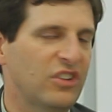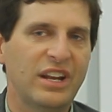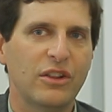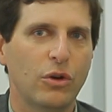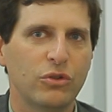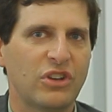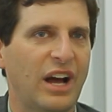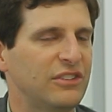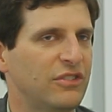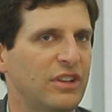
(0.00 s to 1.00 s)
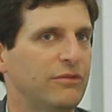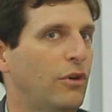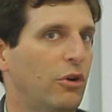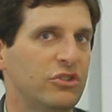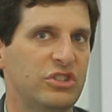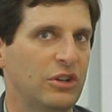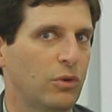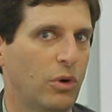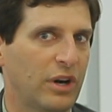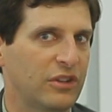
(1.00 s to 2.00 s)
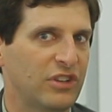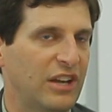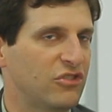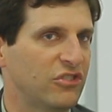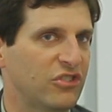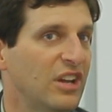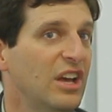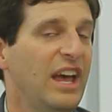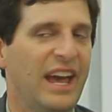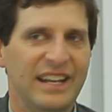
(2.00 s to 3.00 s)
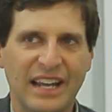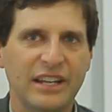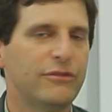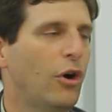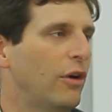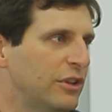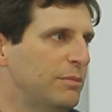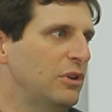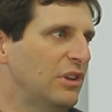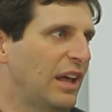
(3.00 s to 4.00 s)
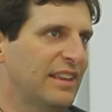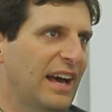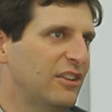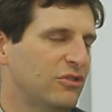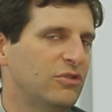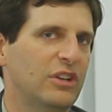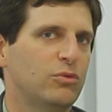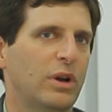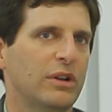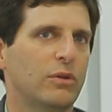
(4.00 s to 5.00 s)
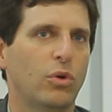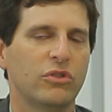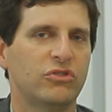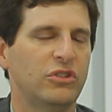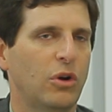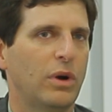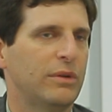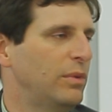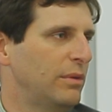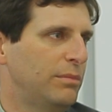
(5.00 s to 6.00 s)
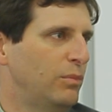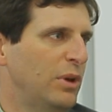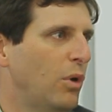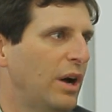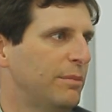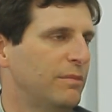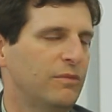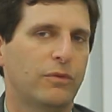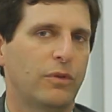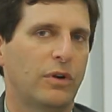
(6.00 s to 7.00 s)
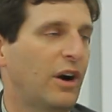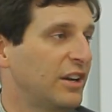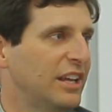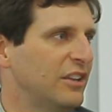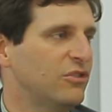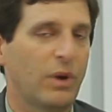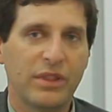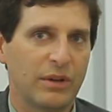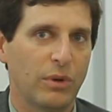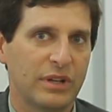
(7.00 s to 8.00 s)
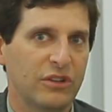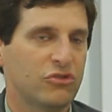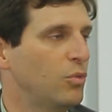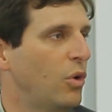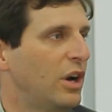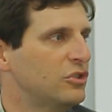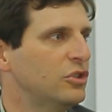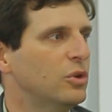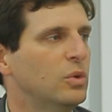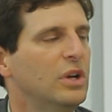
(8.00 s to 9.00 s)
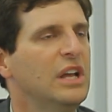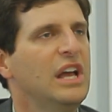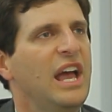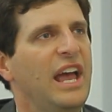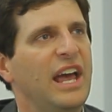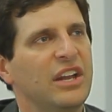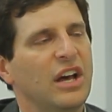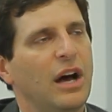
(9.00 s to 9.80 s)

any of those kinds of things, volunteer organizations, and getting involved in the community like that is what, of course, what we want for our kids, and I think what kids should want too. And